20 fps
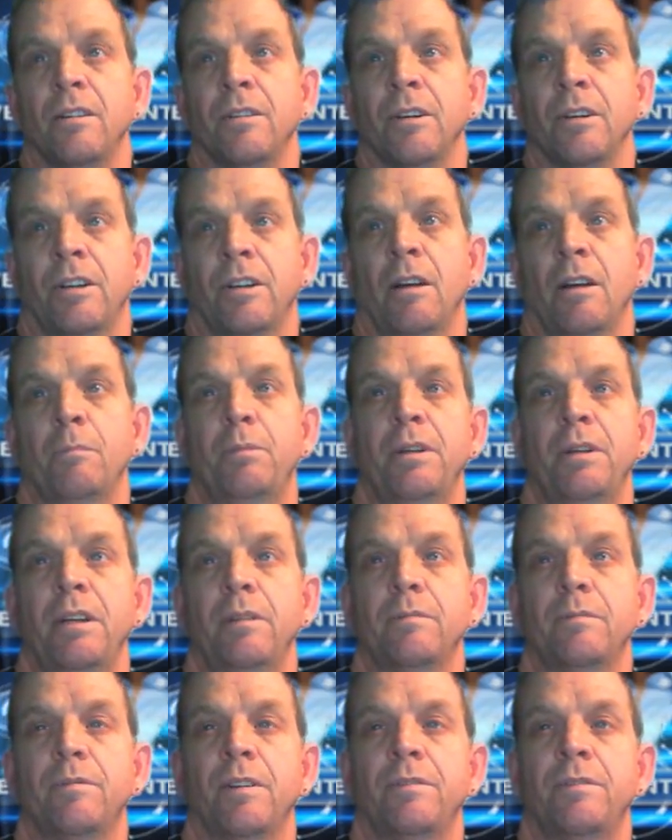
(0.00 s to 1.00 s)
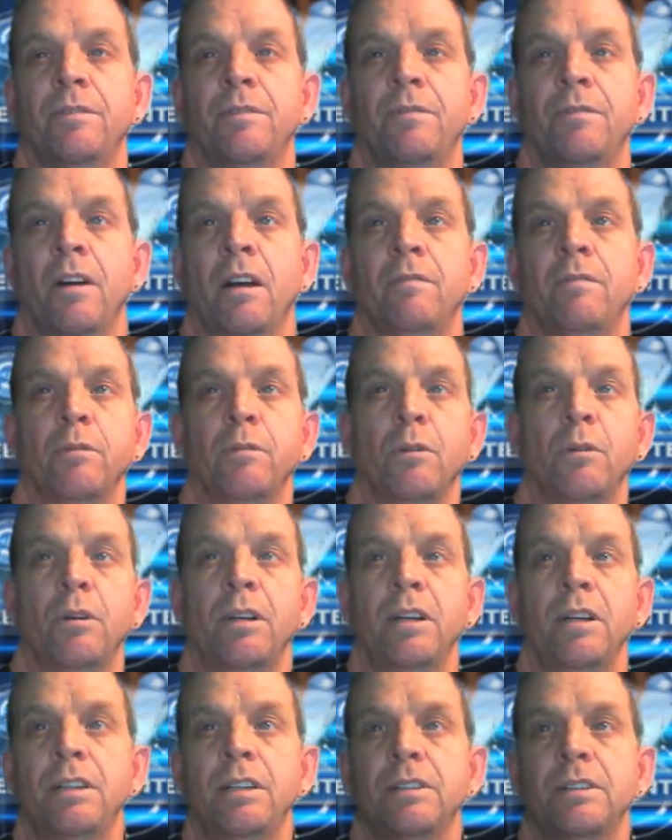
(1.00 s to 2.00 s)
company, 55
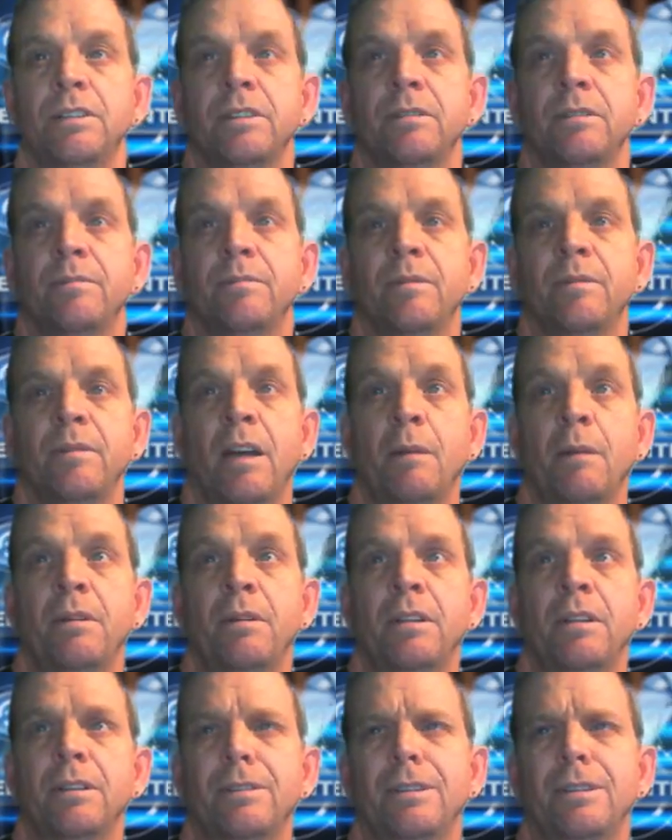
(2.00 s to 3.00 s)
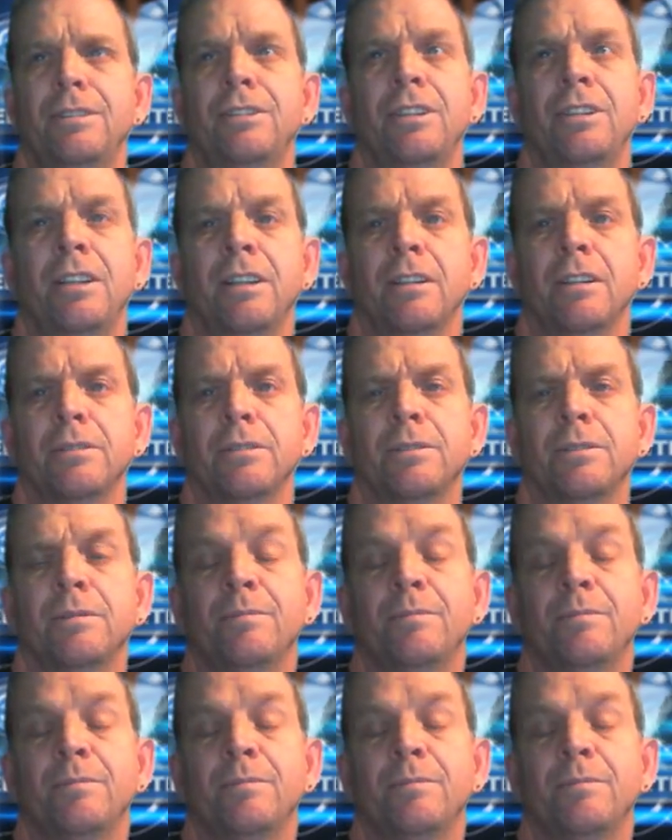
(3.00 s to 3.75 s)
employees, happiness engineers.